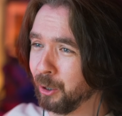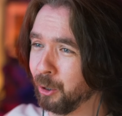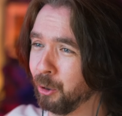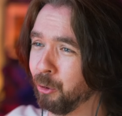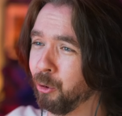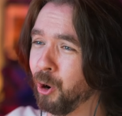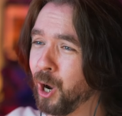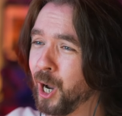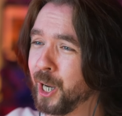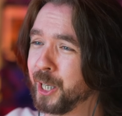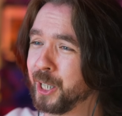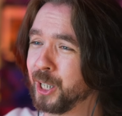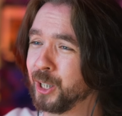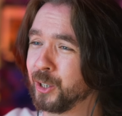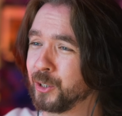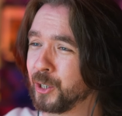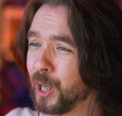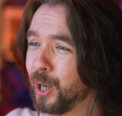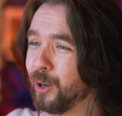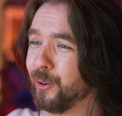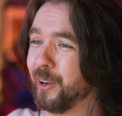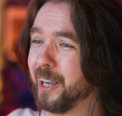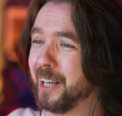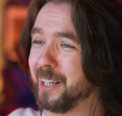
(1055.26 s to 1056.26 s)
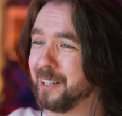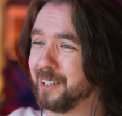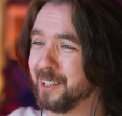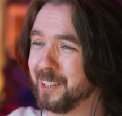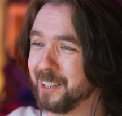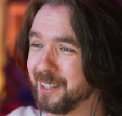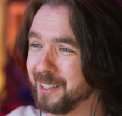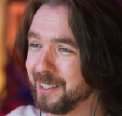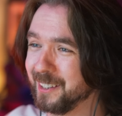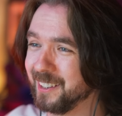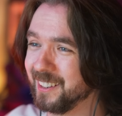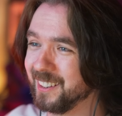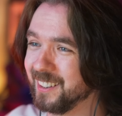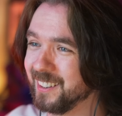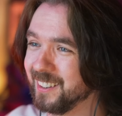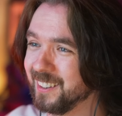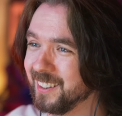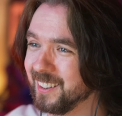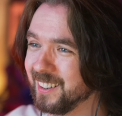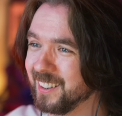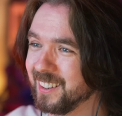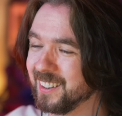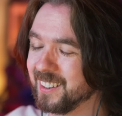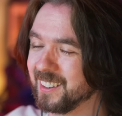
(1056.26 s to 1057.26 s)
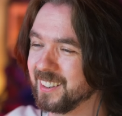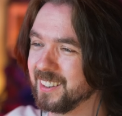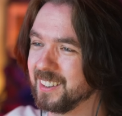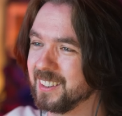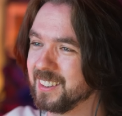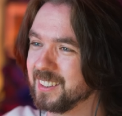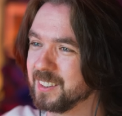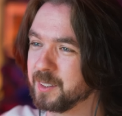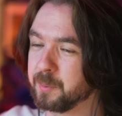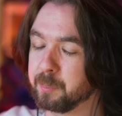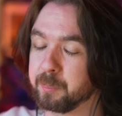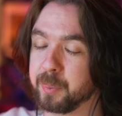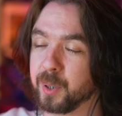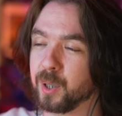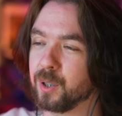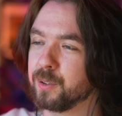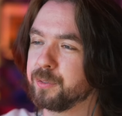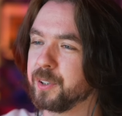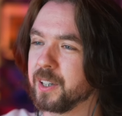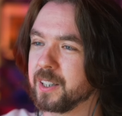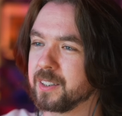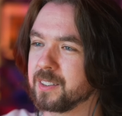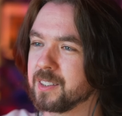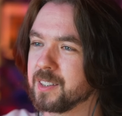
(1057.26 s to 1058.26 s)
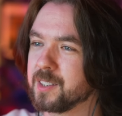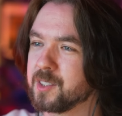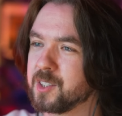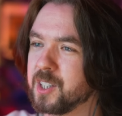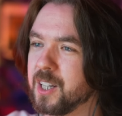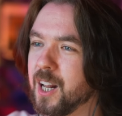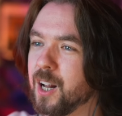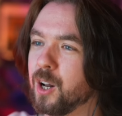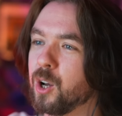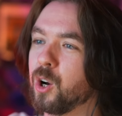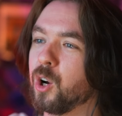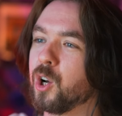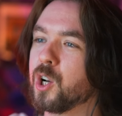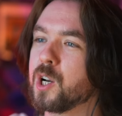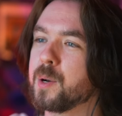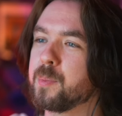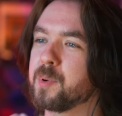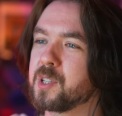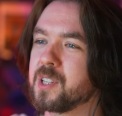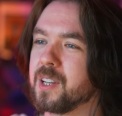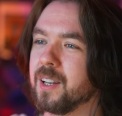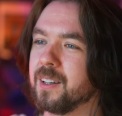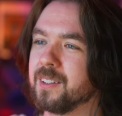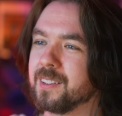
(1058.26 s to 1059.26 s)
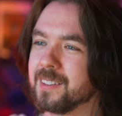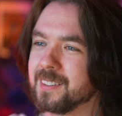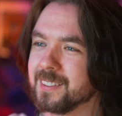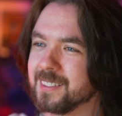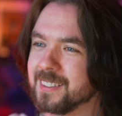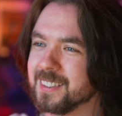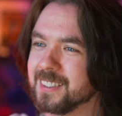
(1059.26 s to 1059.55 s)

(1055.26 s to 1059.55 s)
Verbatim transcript: what you doing?" Perfect. See that? 100%.